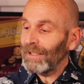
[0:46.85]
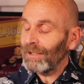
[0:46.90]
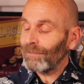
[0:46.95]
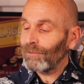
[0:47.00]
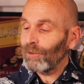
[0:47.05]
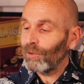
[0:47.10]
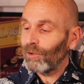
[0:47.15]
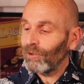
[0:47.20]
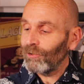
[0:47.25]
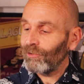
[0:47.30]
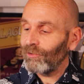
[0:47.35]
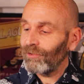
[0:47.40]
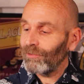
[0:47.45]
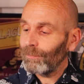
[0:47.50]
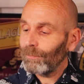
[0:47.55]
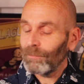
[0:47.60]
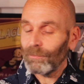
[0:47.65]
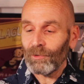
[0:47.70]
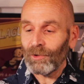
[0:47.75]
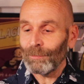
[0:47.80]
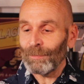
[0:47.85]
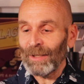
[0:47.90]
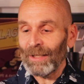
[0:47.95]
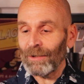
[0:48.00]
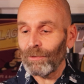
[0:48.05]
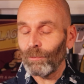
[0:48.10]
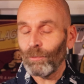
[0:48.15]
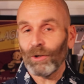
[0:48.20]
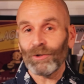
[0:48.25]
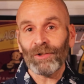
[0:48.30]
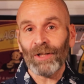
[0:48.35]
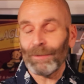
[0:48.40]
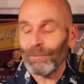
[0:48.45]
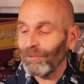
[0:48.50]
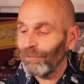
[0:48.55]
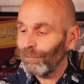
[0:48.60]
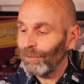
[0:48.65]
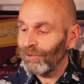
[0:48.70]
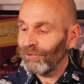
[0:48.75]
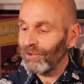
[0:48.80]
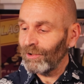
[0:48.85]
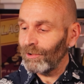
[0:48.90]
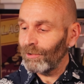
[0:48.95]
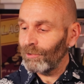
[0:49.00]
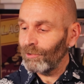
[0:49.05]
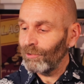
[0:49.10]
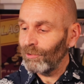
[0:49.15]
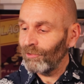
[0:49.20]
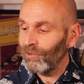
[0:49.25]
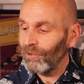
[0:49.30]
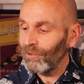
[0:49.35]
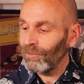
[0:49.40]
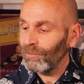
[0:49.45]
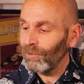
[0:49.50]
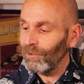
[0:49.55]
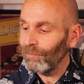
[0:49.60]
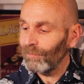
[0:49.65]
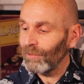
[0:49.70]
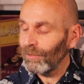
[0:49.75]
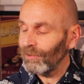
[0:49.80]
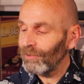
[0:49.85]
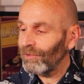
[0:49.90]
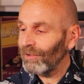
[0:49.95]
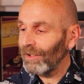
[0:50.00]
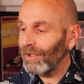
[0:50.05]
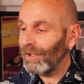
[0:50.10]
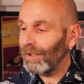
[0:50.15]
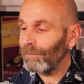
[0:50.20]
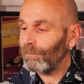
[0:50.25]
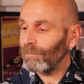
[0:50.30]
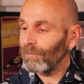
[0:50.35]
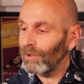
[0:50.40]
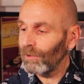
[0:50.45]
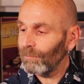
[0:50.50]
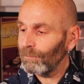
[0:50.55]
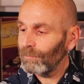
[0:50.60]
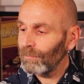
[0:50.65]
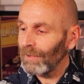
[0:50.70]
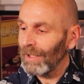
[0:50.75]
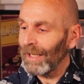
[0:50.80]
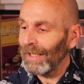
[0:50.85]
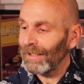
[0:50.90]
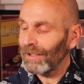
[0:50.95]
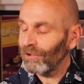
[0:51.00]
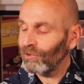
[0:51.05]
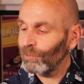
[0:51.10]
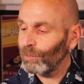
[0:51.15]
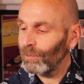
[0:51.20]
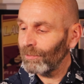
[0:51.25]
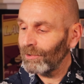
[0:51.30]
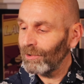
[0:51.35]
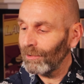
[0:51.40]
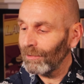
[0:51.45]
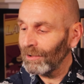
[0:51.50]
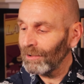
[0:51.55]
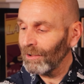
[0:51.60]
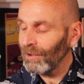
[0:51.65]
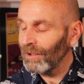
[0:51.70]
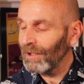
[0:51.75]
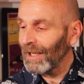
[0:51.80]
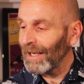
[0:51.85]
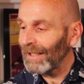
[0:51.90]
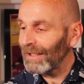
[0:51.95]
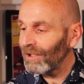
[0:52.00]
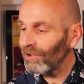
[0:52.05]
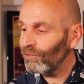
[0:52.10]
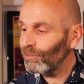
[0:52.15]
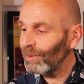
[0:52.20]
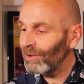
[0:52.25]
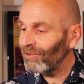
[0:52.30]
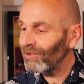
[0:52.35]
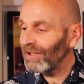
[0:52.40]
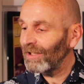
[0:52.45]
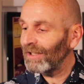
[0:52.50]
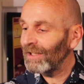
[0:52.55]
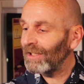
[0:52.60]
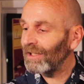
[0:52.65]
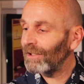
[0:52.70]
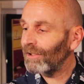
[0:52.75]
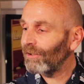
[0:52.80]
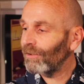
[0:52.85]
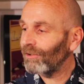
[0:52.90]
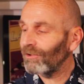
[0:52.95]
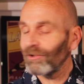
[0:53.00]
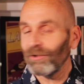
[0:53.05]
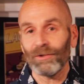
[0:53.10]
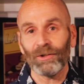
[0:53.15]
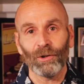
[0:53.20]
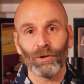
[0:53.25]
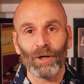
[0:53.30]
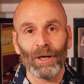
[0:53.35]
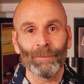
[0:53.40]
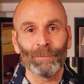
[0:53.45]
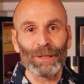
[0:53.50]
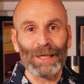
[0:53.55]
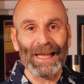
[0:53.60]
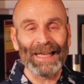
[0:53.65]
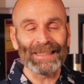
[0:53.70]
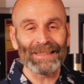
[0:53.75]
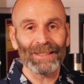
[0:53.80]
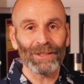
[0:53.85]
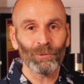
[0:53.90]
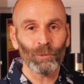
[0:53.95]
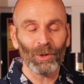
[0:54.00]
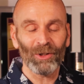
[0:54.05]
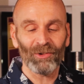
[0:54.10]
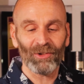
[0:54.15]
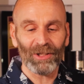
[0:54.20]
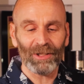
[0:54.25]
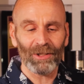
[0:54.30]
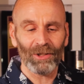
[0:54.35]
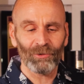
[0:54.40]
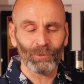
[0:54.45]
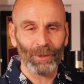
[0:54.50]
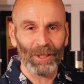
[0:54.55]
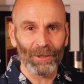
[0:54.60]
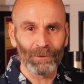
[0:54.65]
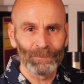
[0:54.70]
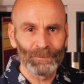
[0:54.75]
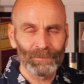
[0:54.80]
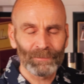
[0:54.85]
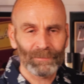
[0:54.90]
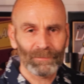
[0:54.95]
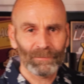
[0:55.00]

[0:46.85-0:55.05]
then of course, depending on what type of whiskey you're using, you've got, Irish, another Irish whiskey here, or, a blended whiskey as well.